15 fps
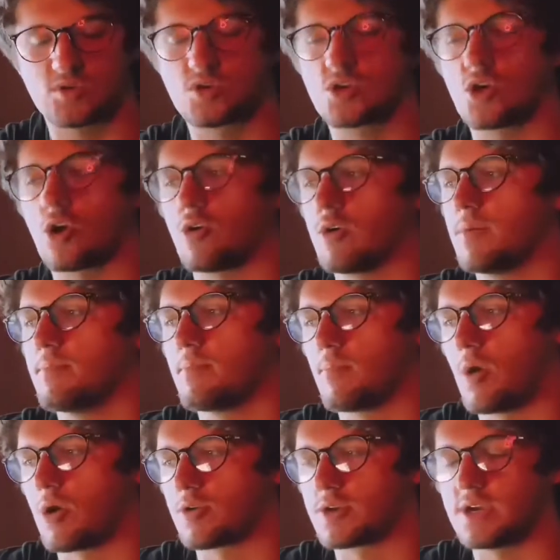current
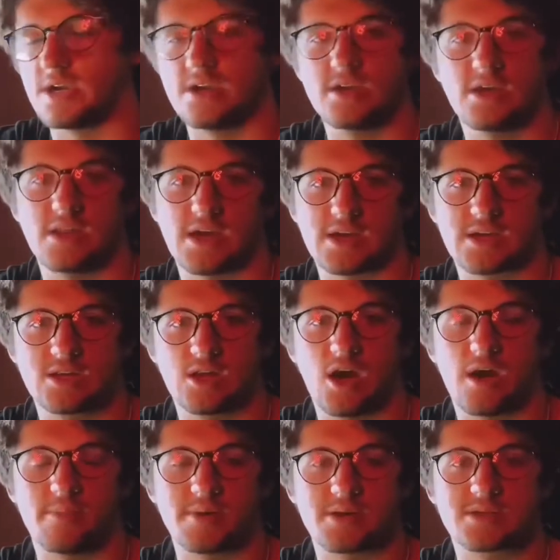market and
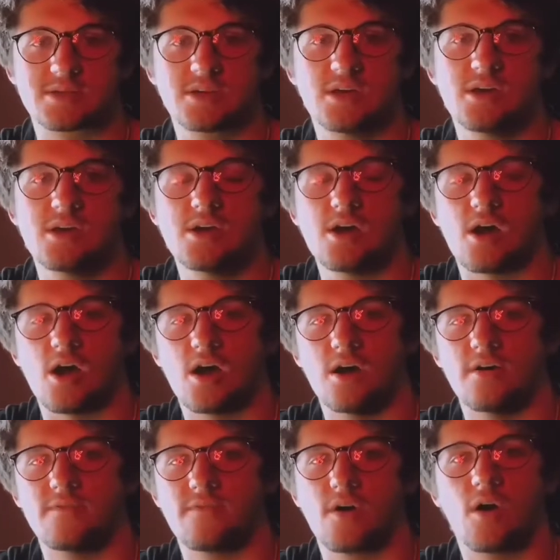economics
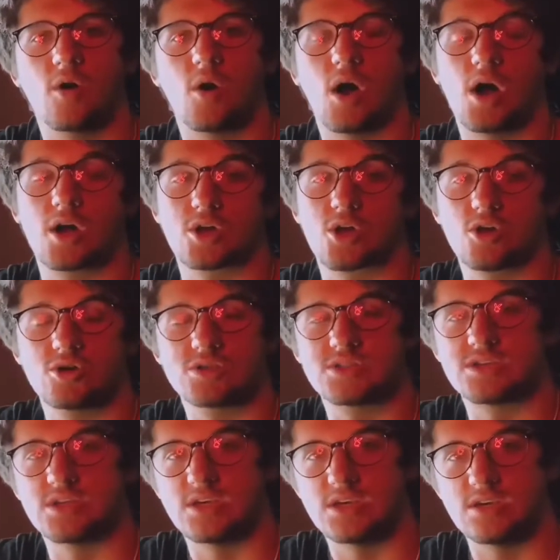of our
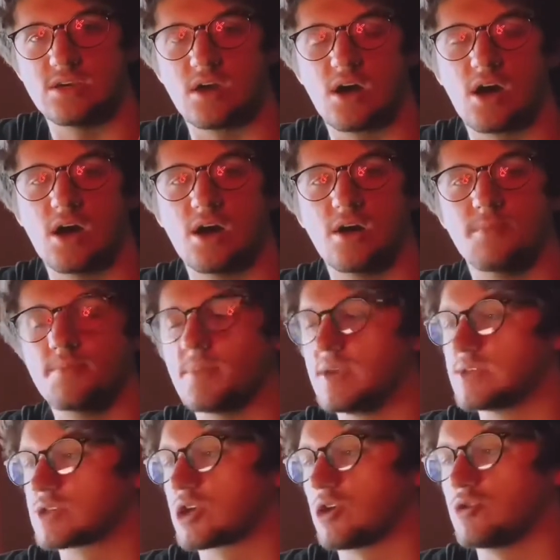currency
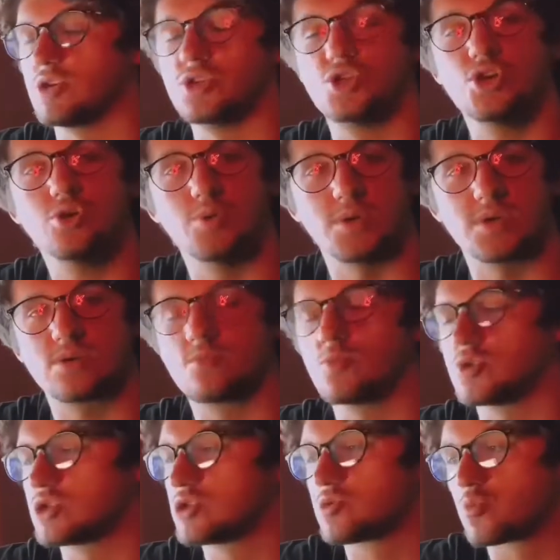is currently doing,
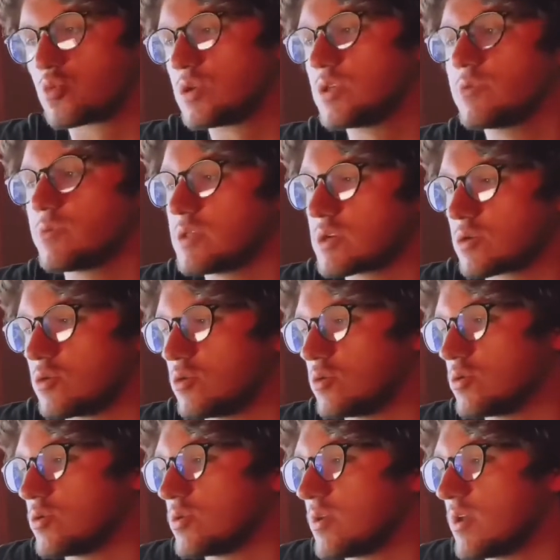which is really, really cool